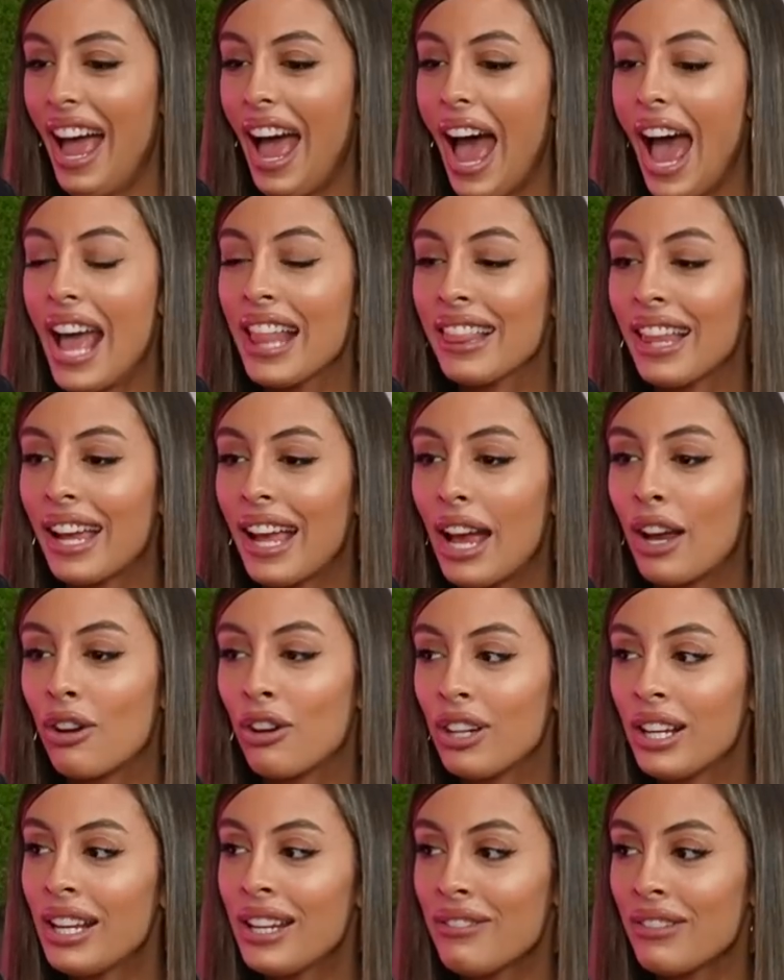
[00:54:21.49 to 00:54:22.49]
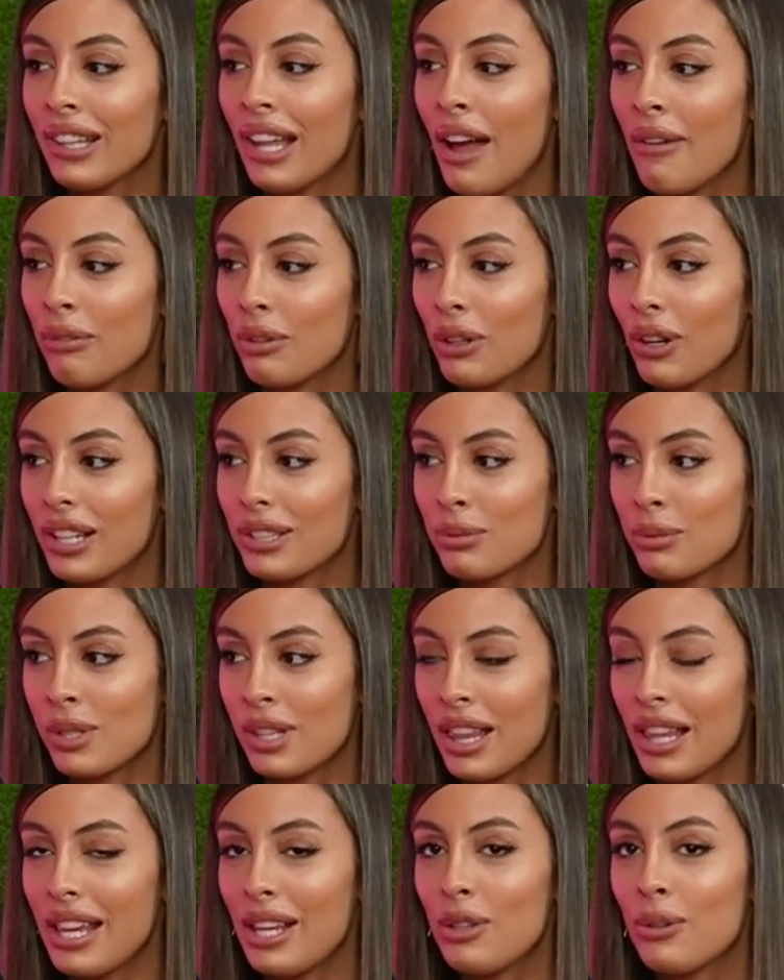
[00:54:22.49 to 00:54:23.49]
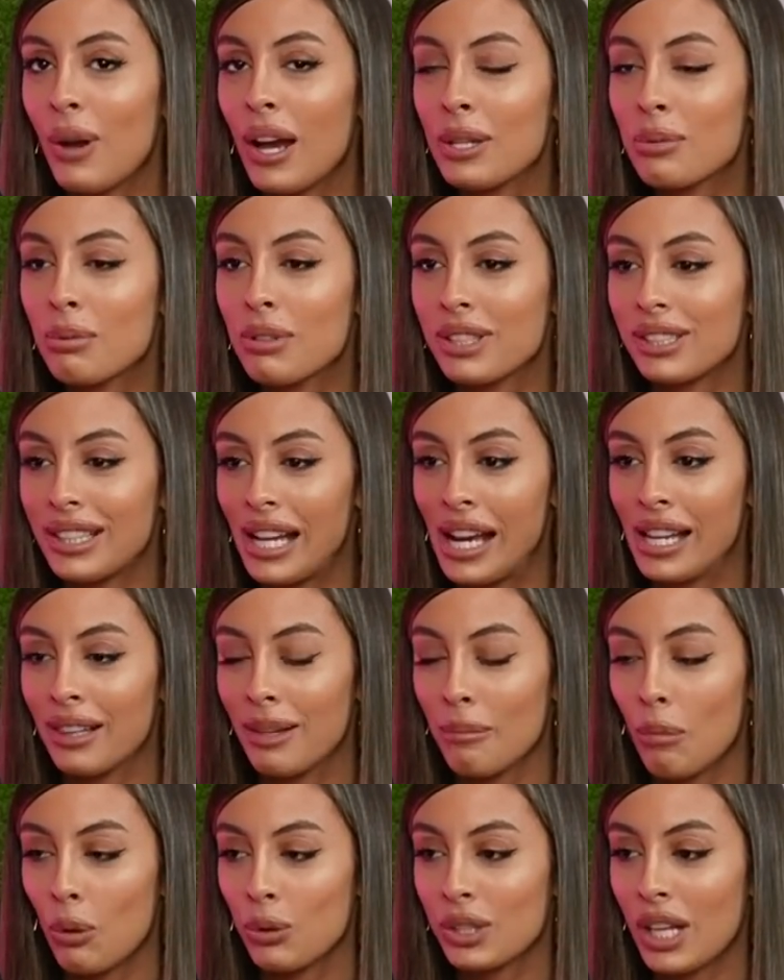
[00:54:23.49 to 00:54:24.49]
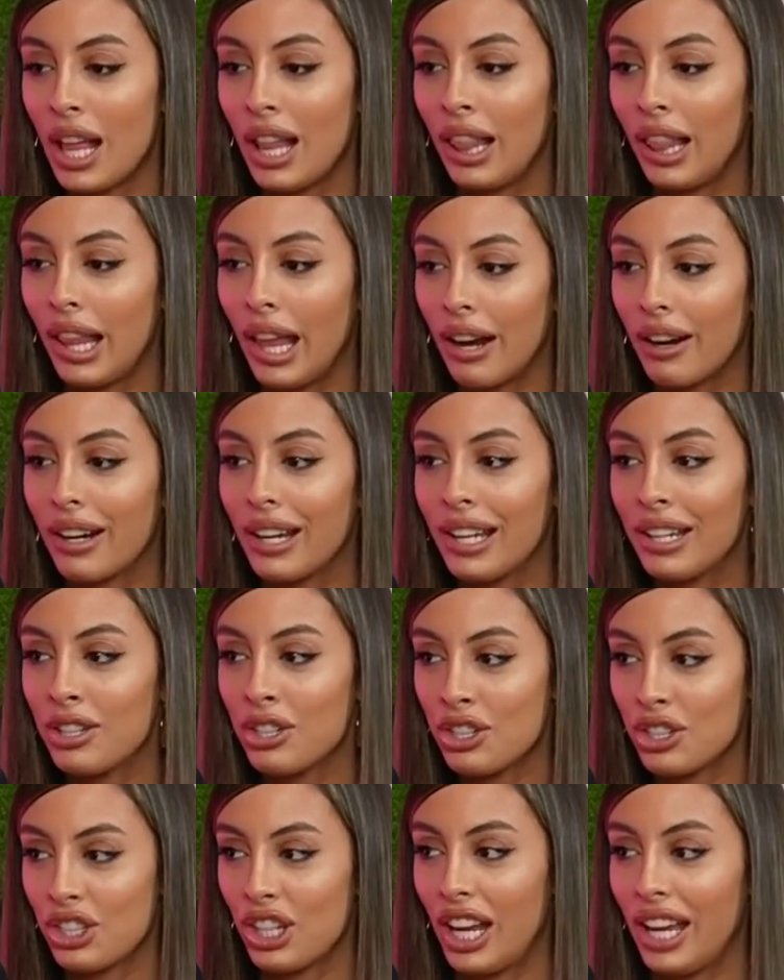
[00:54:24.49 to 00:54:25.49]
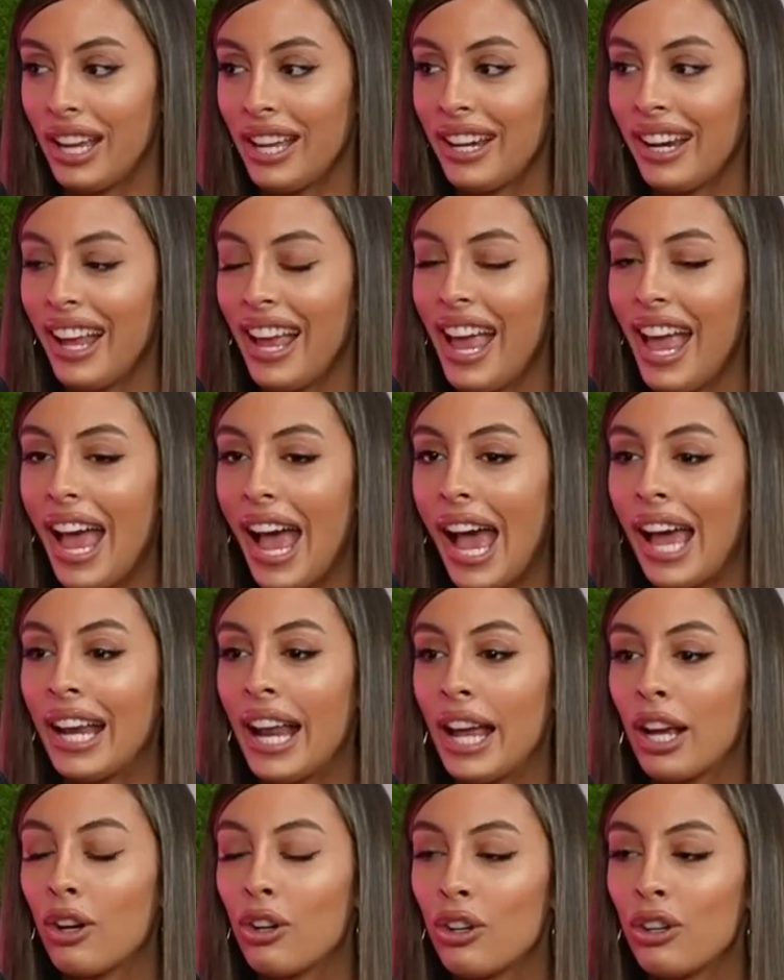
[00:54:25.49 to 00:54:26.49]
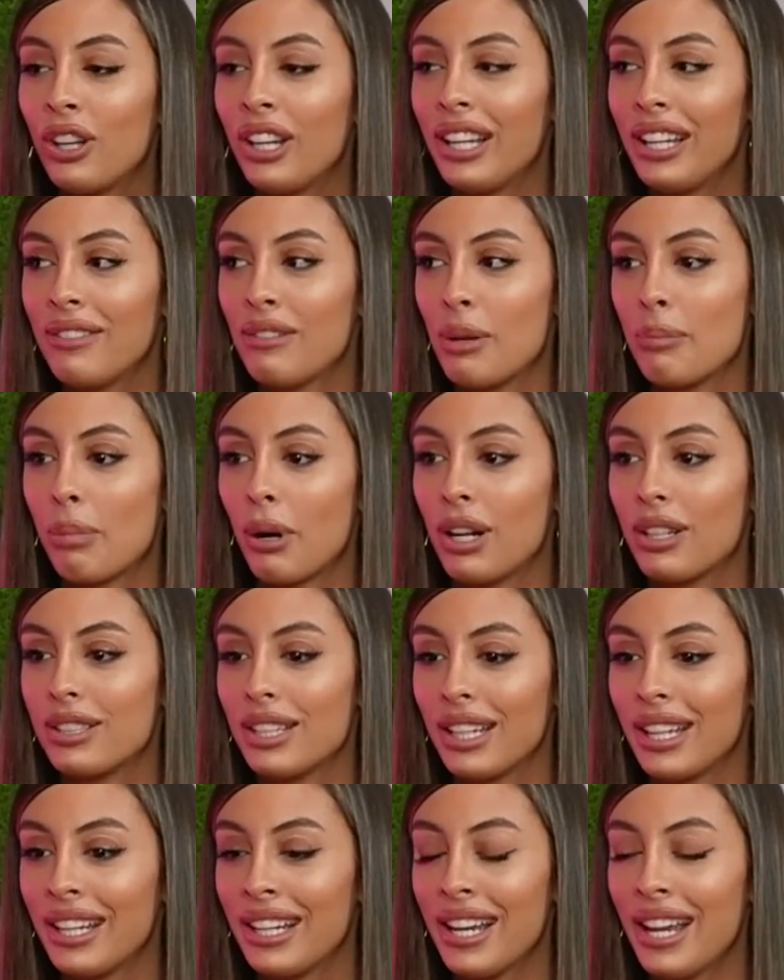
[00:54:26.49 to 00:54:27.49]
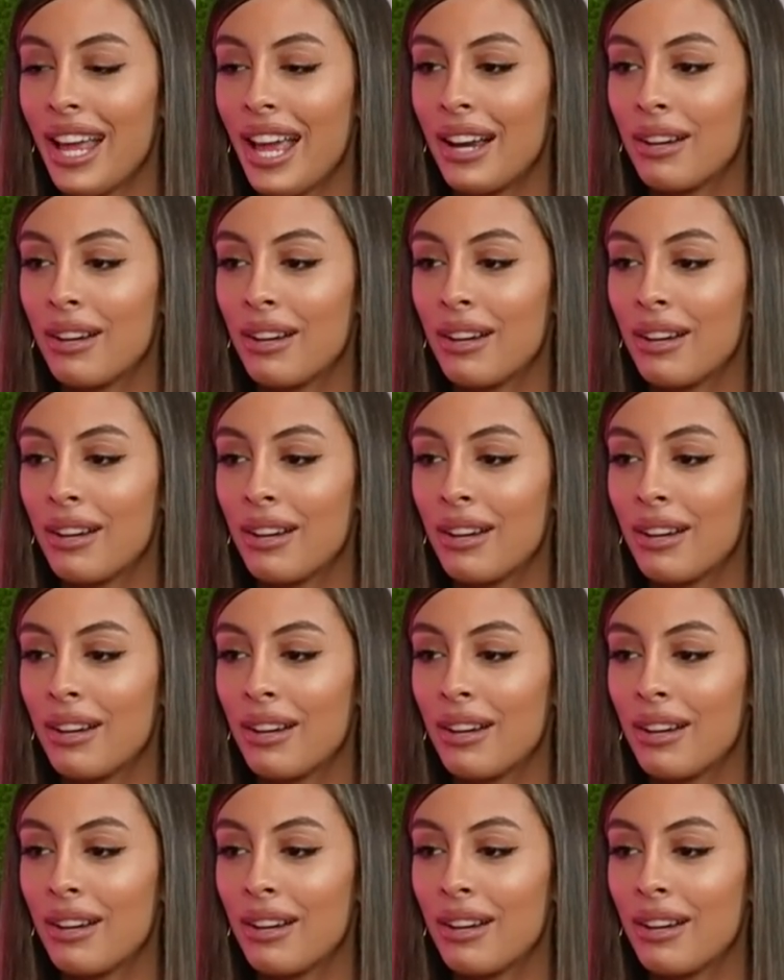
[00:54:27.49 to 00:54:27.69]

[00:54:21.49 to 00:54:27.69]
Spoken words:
And like I couldn't even laugh with you guys. You guys were saying the most hilarious shit, and I couldn't even partake in it.